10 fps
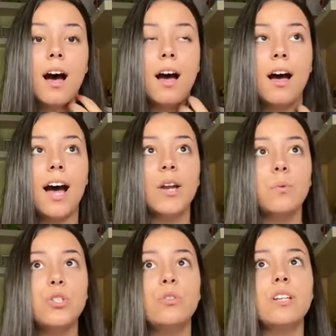Uh, I
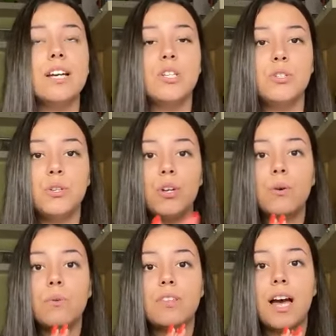want you guys to
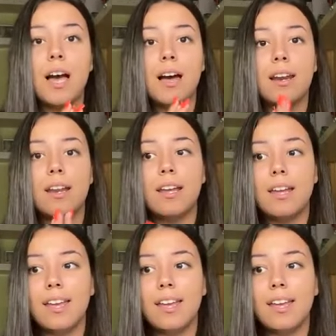know that